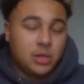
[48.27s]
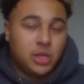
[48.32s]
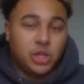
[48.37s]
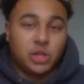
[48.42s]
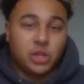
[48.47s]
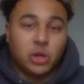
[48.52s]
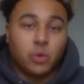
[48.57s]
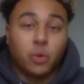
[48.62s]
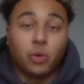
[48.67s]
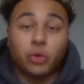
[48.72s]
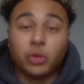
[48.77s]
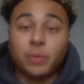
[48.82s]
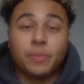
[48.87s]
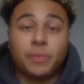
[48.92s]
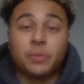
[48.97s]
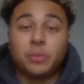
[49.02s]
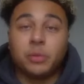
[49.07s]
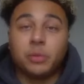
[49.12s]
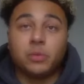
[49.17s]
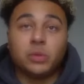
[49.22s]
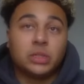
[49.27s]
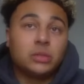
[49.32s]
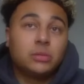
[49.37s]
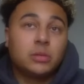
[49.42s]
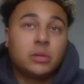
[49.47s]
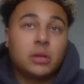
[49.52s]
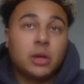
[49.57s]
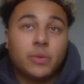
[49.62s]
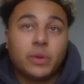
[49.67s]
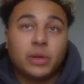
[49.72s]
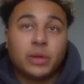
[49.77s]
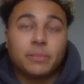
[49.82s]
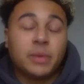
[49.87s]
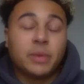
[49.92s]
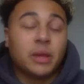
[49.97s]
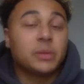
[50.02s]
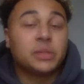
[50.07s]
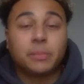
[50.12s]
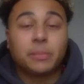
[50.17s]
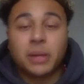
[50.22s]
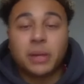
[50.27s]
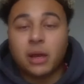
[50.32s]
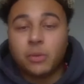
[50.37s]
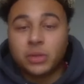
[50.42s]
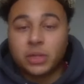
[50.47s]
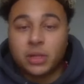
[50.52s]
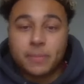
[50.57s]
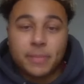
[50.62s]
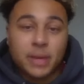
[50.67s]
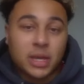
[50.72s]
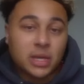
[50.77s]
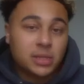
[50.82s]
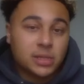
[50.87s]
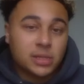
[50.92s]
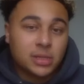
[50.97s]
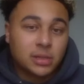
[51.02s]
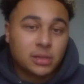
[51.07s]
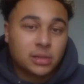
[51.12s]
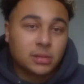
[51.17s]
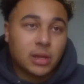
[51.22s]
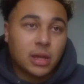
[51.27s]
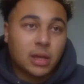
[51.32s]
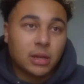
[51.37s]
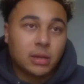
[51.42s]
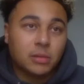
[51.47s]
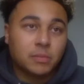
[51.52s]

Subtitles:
you know, other people would go in and be able to play out with their mates, and